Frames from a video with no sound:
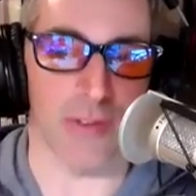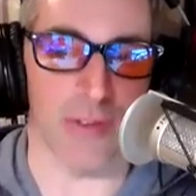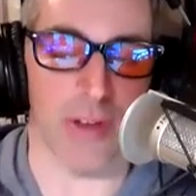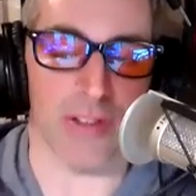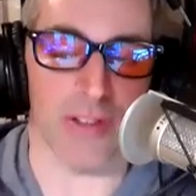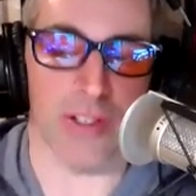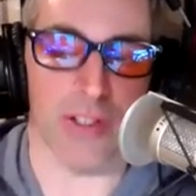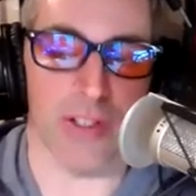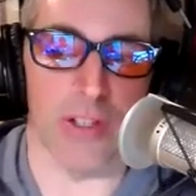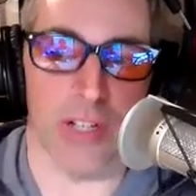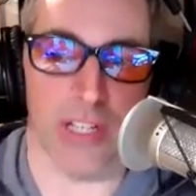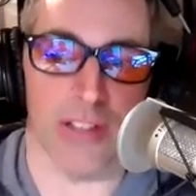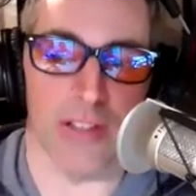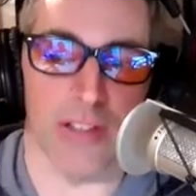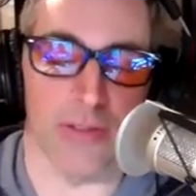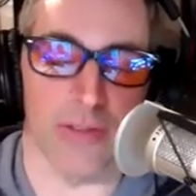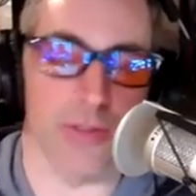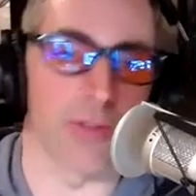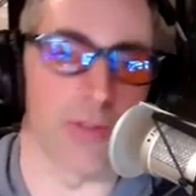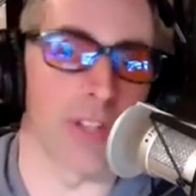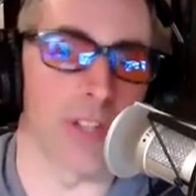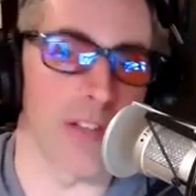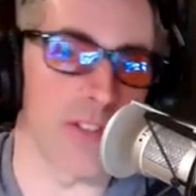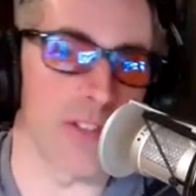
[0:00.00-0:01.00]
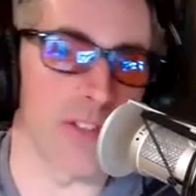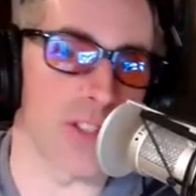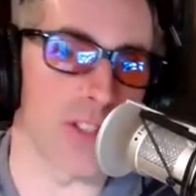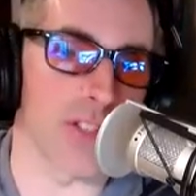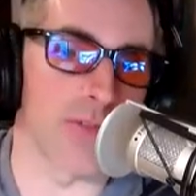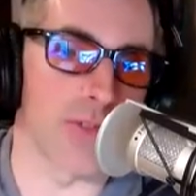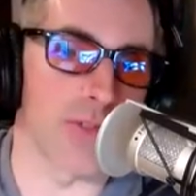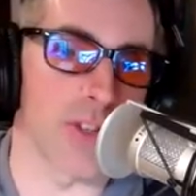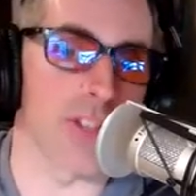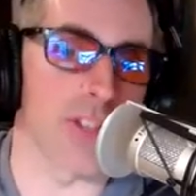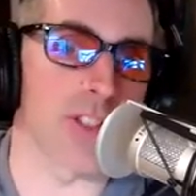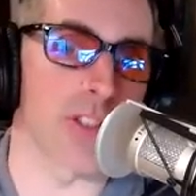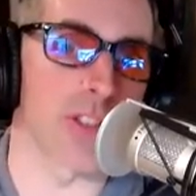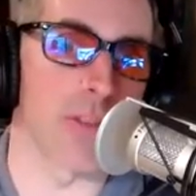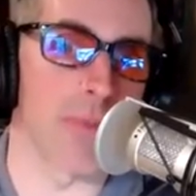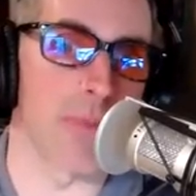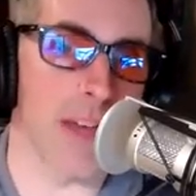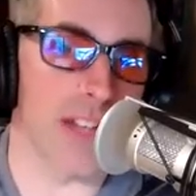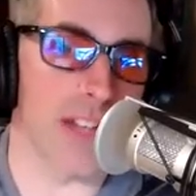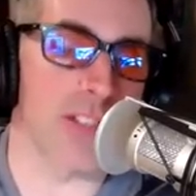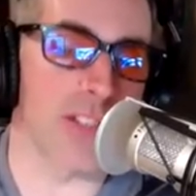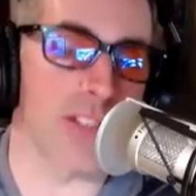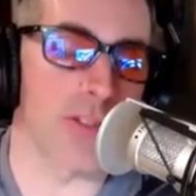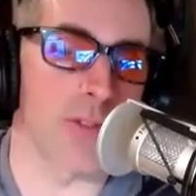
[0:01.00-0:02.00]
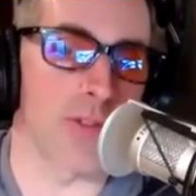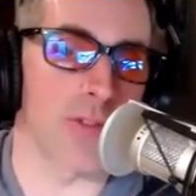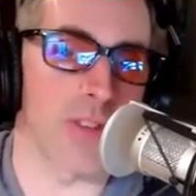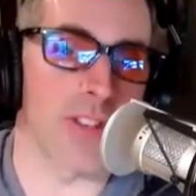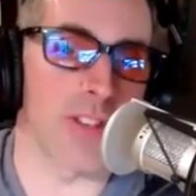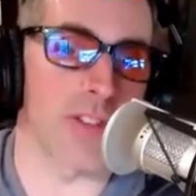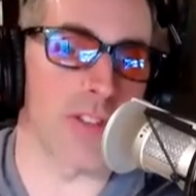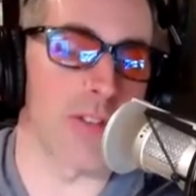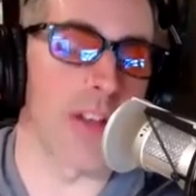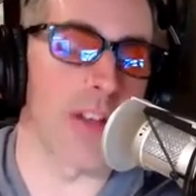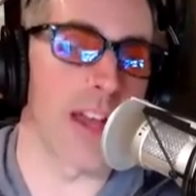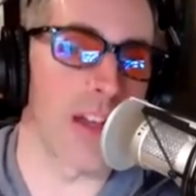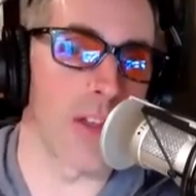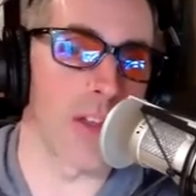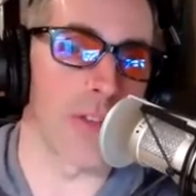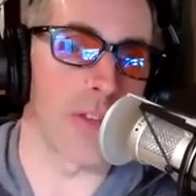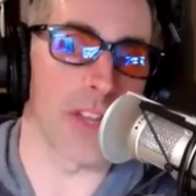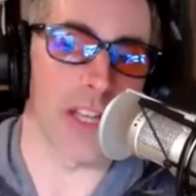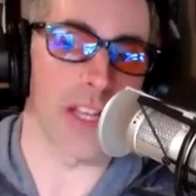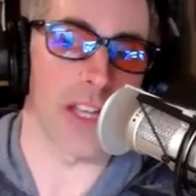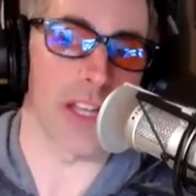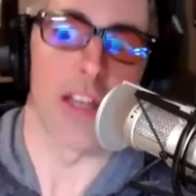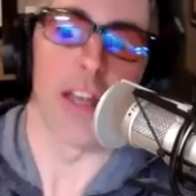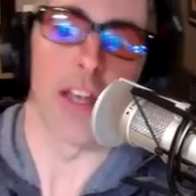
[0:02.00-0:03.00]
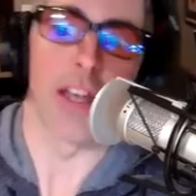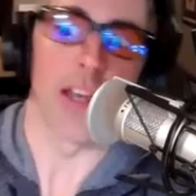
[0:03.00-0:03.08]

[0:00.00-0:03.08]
if you actually look at the true definition of traditional medicine or traditional health, like,